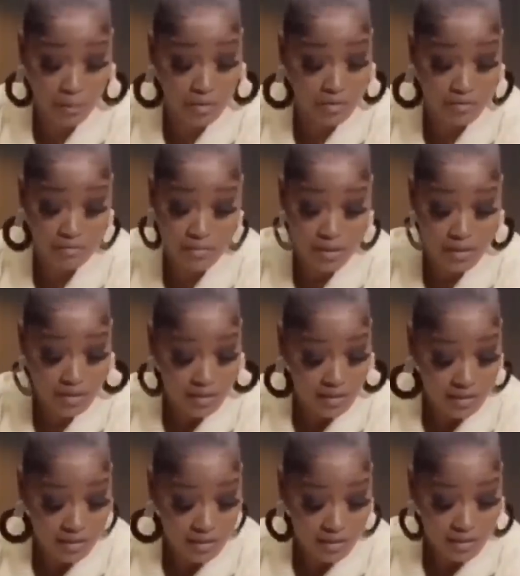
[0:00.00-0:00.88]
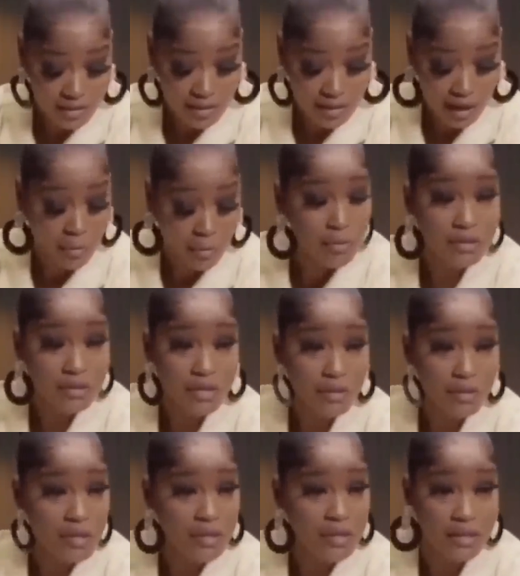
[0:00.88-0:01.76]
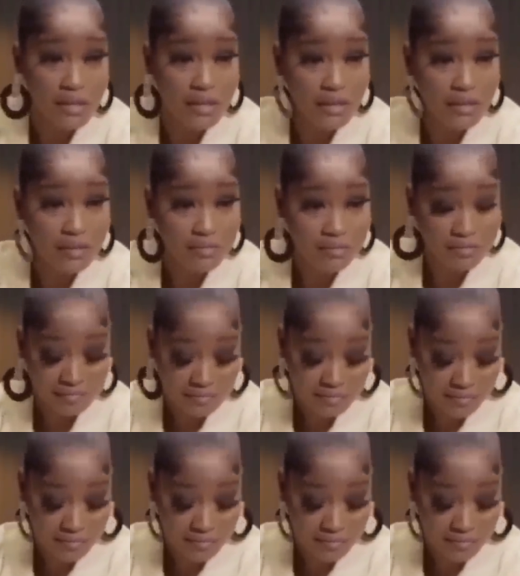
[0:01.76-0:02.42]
I wouldn't know a thing.